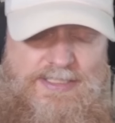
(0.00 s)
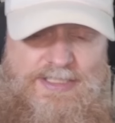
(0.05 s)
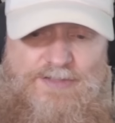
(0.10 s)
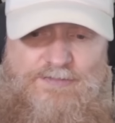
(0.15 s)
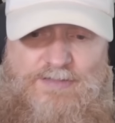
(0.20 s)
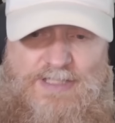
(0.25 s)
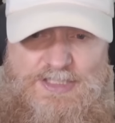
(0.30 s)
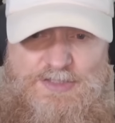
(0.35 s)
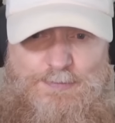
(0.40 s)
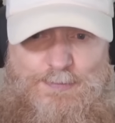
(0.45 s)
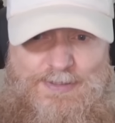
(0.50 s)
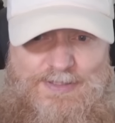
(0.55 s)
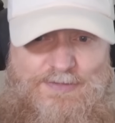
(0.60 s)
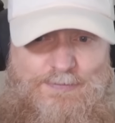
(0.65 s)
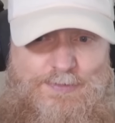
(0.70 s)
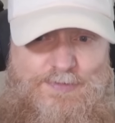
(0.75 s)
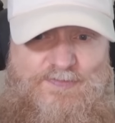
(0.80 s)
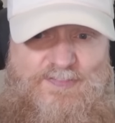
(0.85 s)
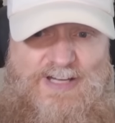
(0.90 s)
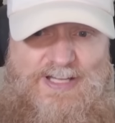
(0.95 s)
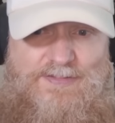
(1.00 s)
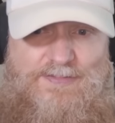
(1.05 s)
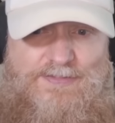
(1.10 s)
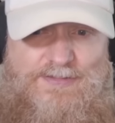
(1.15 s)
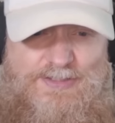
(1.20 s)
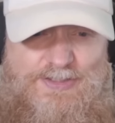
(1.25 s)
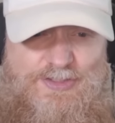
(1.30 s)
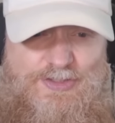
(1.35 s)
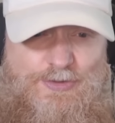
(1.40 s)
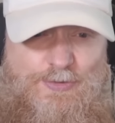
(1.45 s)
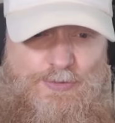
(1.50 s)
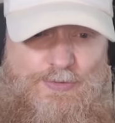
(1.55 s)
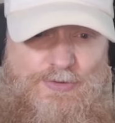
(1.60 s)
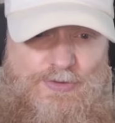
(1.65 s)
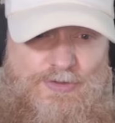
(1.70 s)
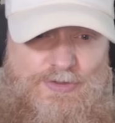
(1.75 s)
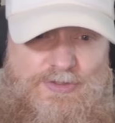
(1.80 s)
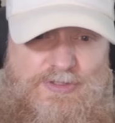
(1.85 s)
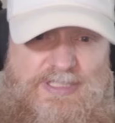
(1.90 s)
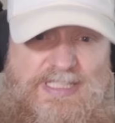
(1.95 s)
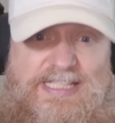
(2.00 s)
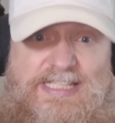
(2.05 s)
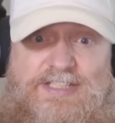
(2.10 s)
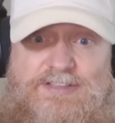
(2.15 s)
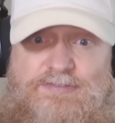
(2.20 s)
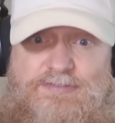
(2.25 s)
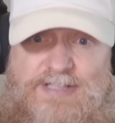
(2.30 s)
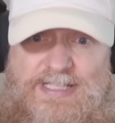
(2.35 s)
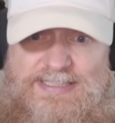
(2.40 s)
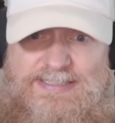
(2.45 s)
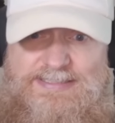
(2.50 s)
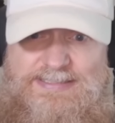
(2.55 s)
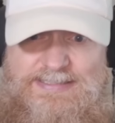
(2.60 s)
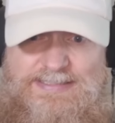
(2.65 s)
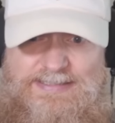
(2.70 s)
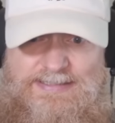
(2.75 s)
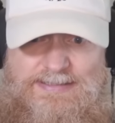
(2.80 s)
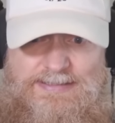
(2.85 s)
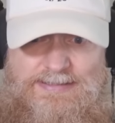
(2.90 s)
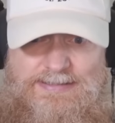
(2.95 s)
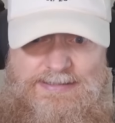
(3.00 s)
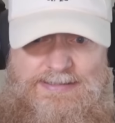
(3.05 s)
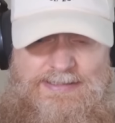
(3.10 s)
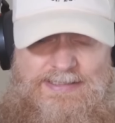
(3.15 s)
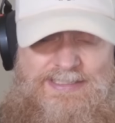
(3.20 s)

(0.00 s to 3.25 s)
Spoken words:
investment fund the students invest in.